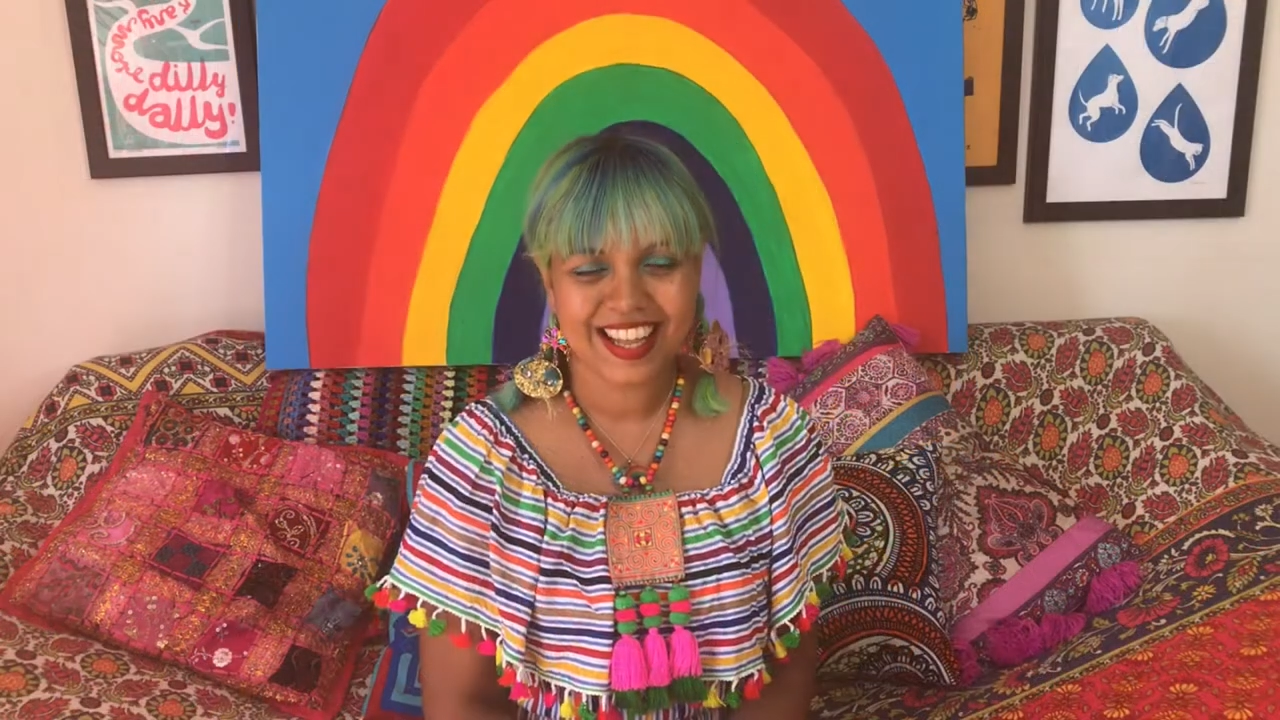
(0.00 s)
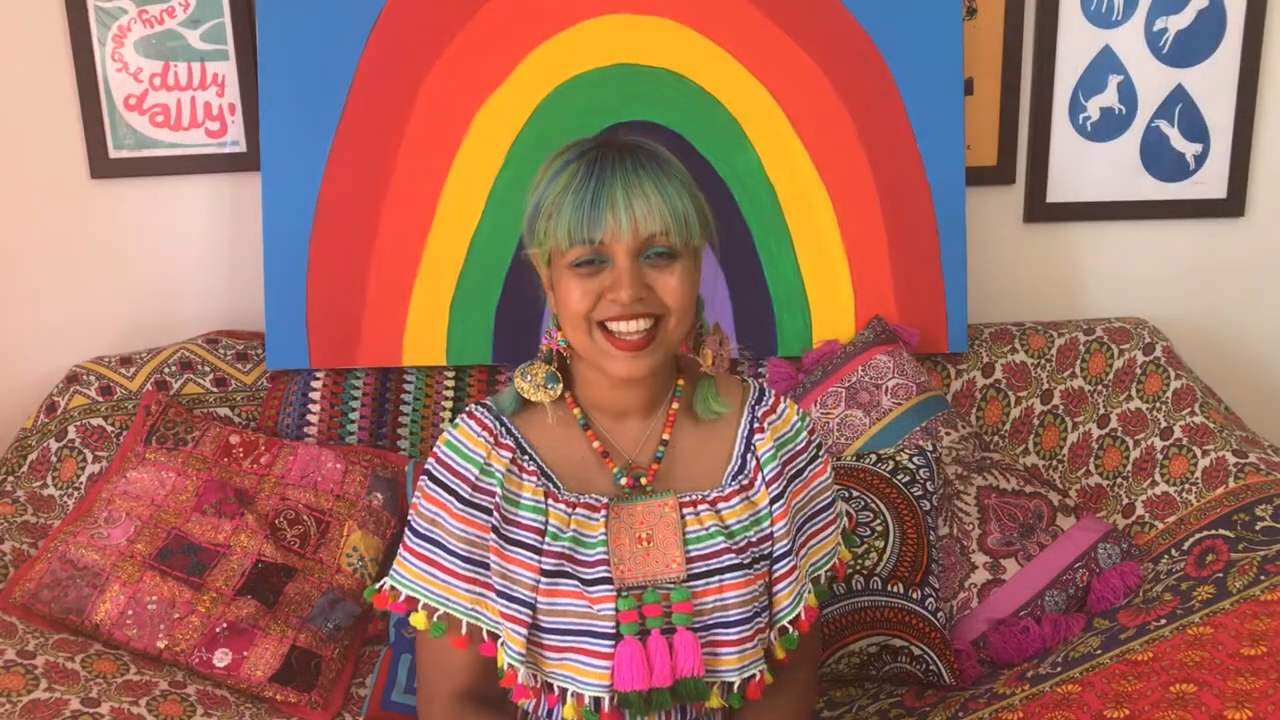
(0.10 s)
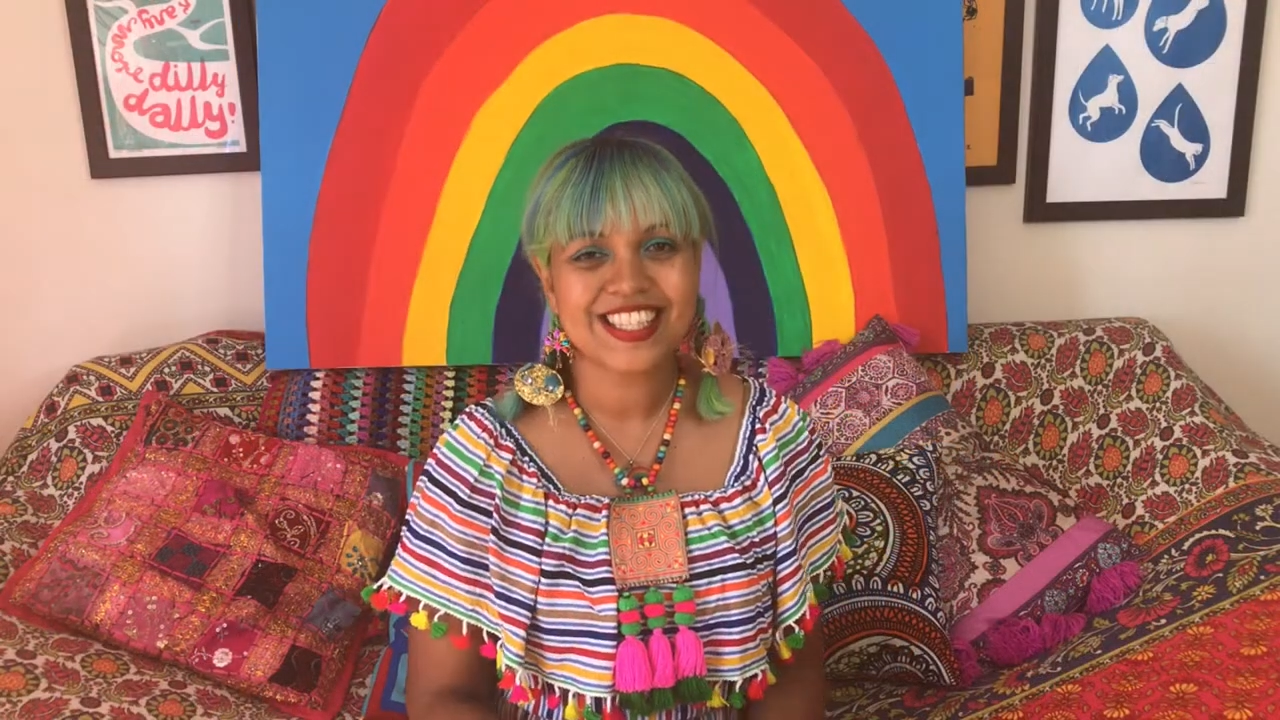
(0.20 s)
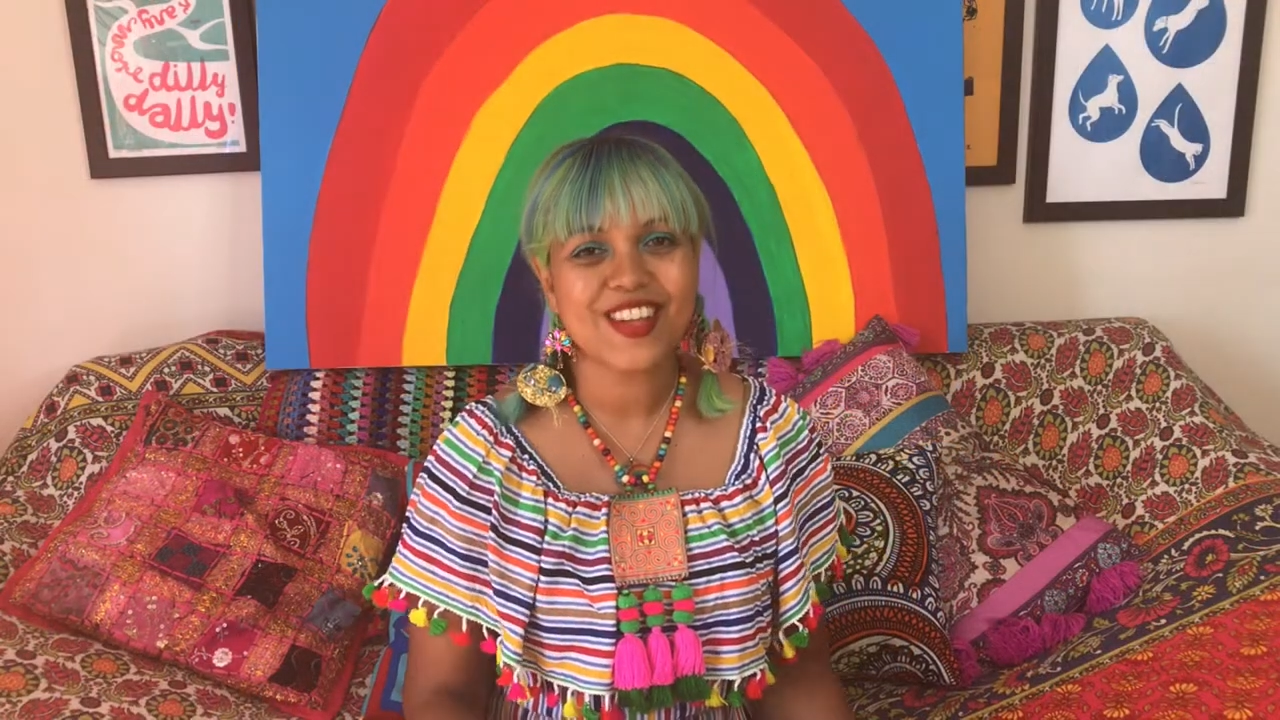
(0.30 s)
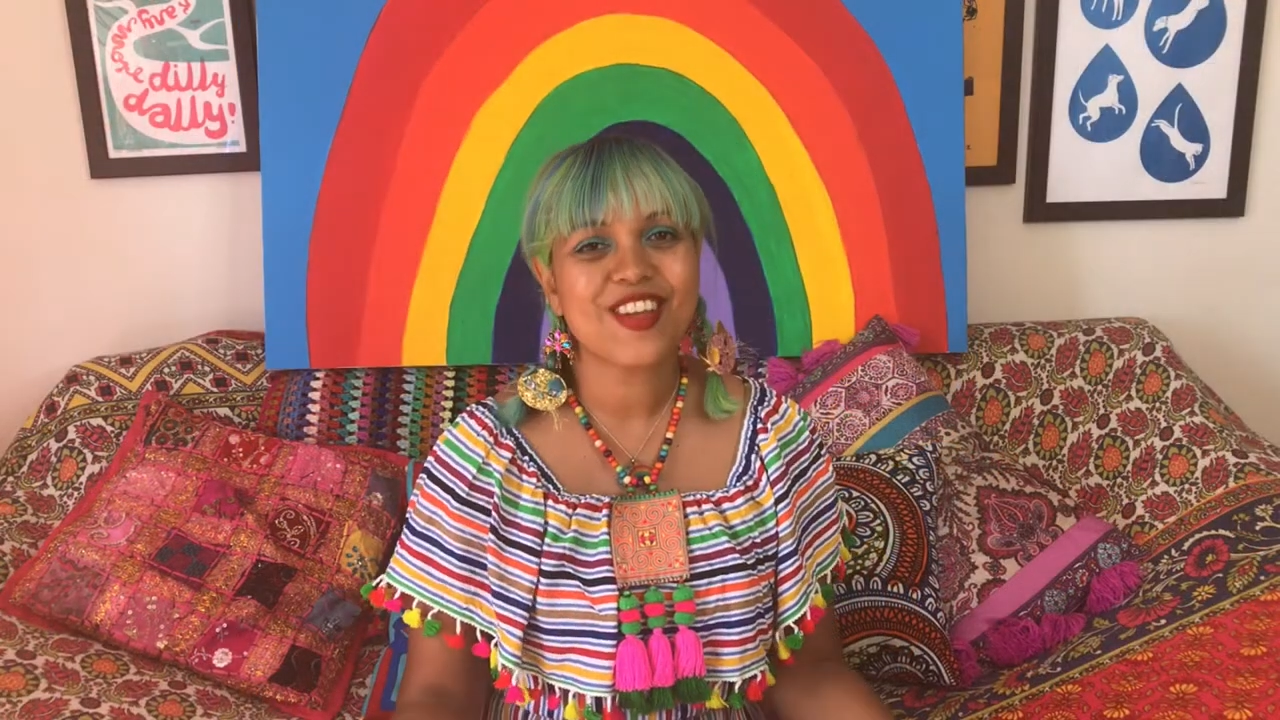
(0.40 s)

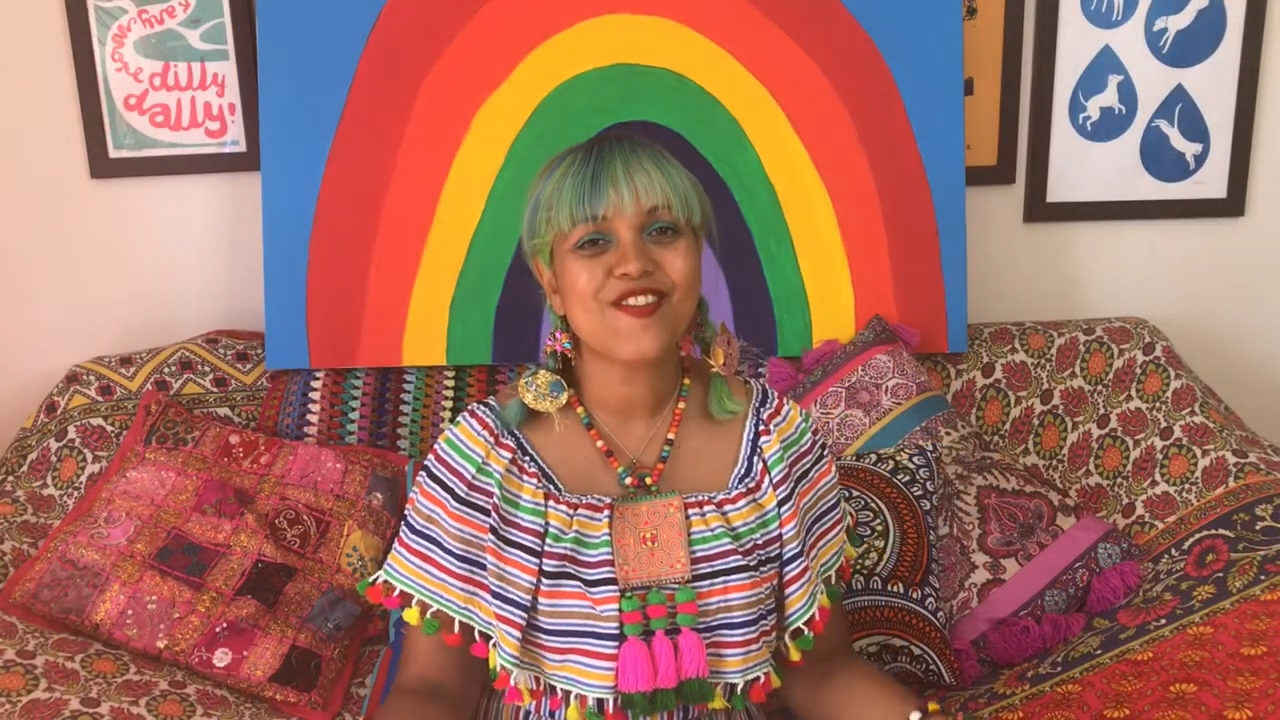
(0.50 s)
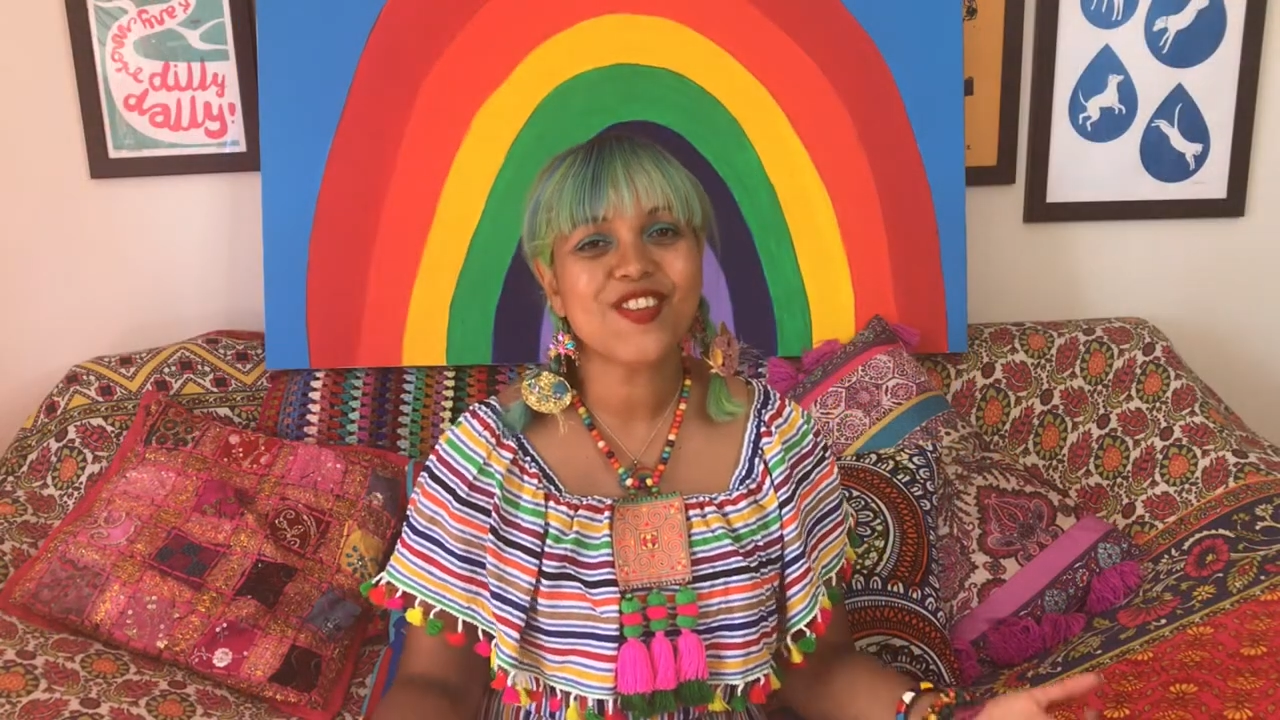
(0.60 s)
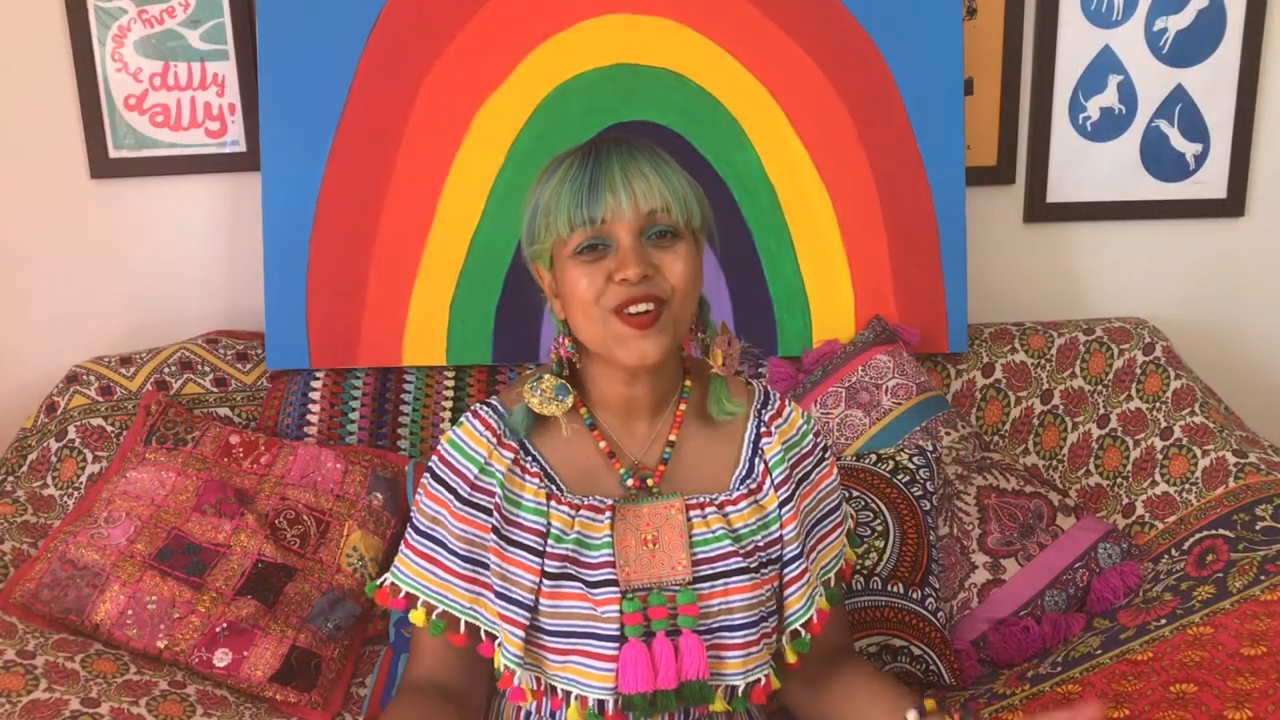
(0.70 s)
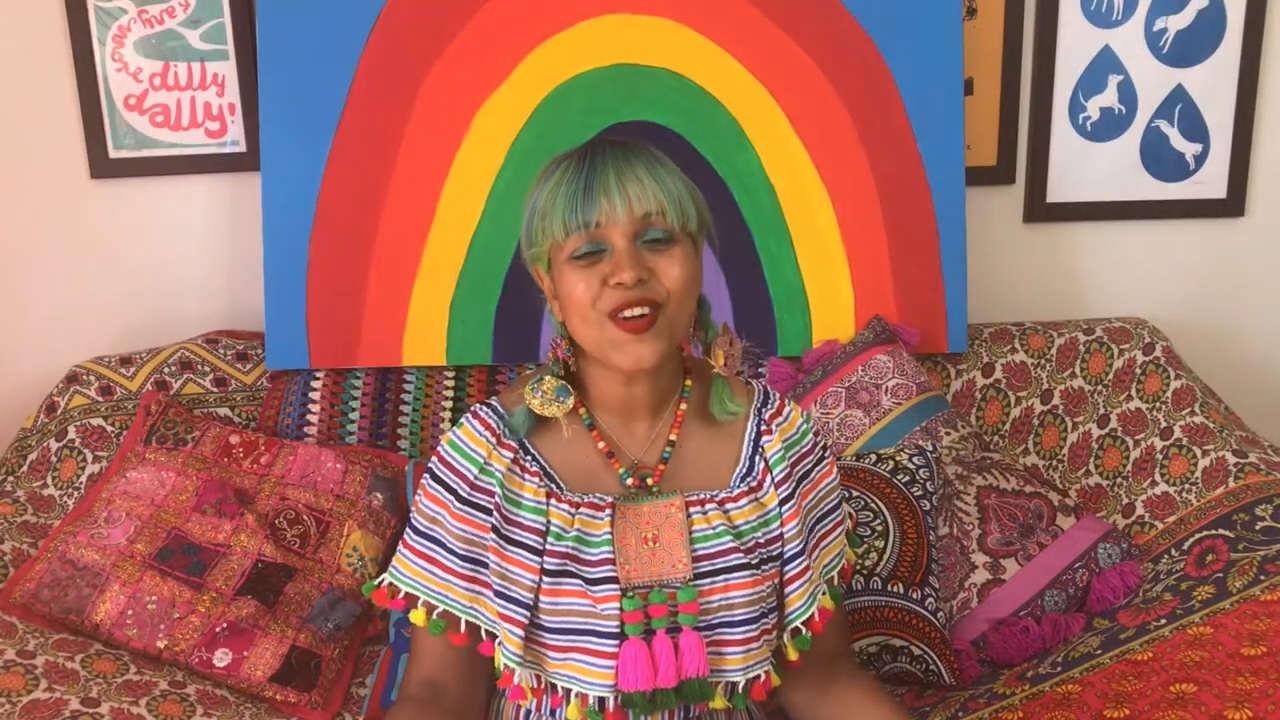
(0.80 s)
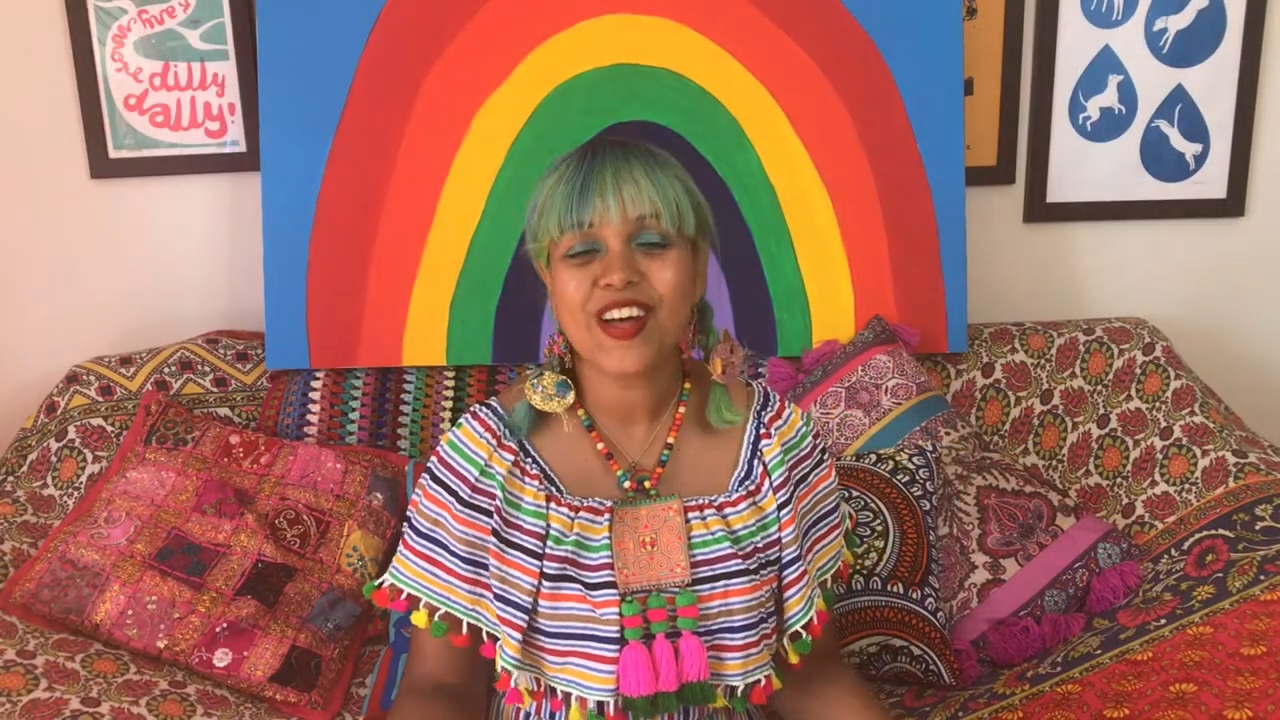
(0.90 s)
So if you're a